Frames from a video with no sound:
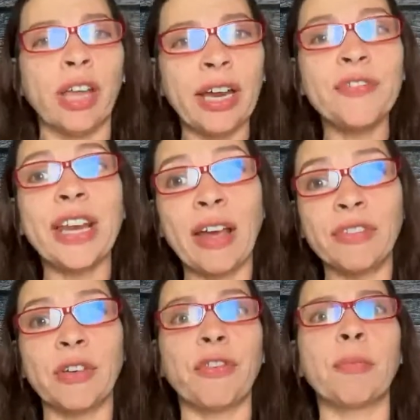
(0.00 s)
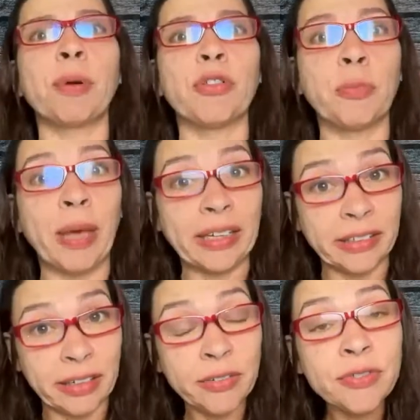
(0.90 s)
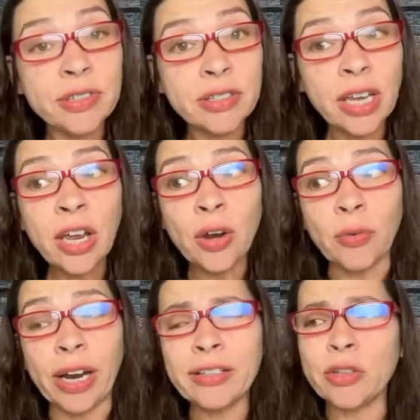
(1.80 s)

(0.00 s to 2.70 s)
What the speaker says: life that have different perspectives, right?